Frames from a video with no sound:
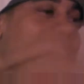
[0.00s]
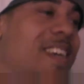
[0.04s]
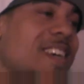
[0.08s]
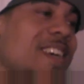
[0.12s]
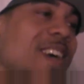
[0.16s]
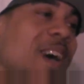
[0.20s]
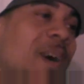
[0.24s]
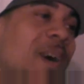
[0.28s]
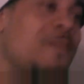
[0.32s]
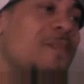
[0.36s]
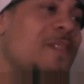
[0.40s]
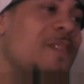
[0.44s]

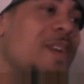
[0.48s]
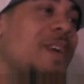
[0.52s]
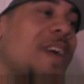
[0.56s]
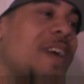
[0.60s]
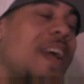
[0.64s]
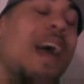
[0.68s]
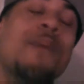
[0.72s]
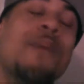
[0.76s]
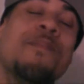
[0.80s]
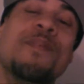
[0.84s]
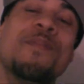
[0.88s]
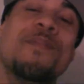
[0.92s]
I'm very
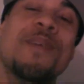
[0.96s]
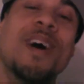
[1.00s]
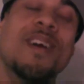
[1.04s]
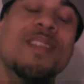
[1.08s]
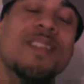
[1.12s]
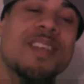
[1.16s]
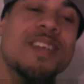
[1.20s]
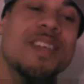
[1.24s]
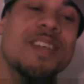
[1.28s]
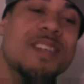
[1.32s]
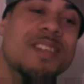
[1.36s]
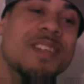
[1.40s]
happy about
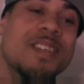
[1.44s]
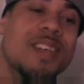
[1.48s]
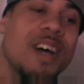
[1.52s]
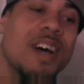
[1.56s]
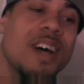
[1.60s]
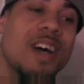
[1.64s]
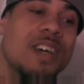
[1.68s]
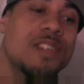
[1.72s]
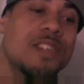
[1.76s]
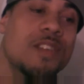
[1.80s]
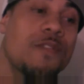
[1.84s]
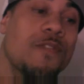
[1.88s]
this.
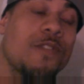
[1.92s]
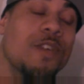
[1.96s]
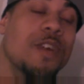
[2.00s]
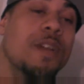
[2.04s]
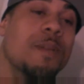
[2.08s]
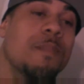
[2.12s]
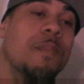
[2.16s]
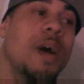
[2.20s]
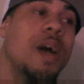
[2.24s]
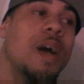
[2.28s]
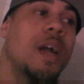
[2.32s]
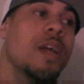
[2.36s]
It's a friend of
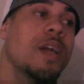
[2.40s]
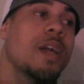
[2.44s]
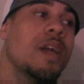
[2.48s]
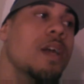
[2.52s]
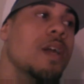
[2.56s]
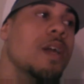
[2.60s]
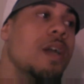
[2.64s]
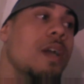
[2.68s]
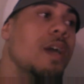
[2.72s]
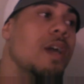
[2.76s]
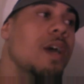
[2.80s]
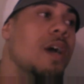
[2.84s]
mine.
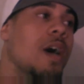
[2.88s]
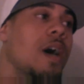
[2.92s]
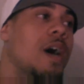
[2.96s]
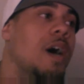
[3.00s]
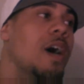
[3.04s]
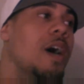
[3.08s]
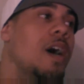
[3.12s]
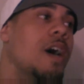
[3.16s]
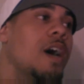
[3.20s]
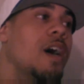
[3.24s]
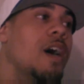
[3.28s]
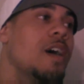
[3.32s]

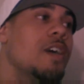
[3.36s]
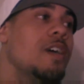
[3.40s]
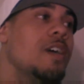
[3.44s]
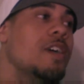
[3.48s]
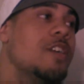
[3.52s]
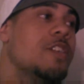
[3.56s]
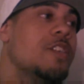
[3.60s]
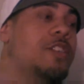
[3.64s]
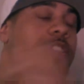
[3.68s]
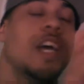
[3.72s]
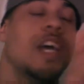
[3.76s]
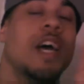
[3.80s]

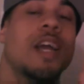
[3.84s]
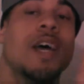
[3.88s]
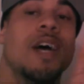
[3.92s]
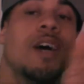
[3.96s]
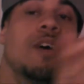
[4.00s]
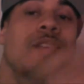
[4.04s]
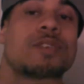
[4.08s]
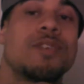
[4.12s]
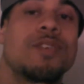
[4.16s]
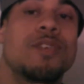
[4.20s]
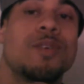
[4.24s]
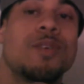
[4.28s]
Shout out
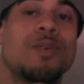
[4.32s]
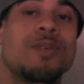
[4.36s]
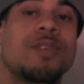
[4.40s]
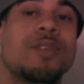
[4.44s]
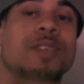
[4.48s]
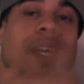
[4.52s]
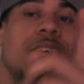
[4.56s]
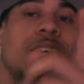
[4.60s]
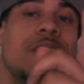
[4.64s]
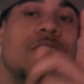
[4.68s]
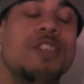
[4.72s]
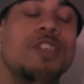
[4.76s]
to Sir
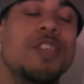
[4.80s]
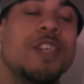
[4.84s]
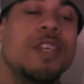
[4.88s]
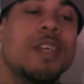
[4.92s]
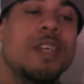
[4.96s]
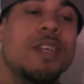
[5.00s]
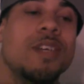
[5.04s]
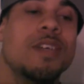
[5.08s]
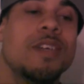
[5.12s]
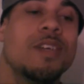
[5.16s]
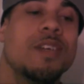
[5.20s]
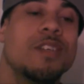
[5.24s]
Say G.
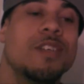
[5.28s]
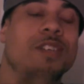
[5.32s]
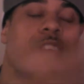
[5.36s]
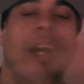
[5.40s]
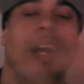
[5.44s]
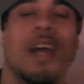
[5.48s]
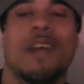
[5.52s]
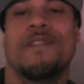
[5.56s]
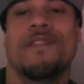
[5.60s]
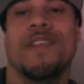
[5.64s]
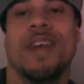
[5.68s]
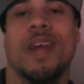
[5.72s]
She
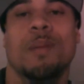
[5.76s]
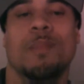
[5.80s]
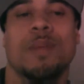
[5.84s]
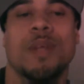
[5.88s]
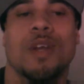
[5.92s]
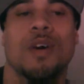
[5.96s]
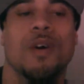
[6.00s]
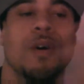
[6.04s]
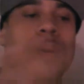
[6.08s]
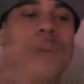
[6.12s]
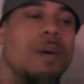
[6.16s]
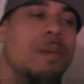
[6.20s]
like family
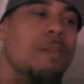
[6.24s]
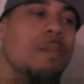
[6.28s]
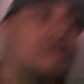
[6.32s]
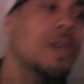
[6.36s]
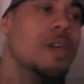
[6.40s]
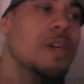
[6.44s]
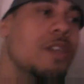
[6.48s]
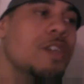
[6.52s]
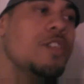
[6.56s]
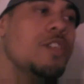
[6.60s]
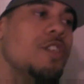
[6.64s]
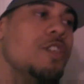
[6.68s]
though,
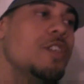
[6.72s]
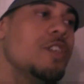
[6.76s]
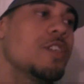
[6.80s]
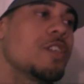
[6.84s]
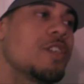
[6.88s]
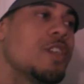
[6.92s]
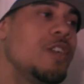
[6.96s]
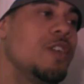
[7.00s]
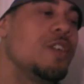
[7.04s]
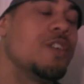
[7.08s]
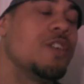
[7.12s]
but she's just curious.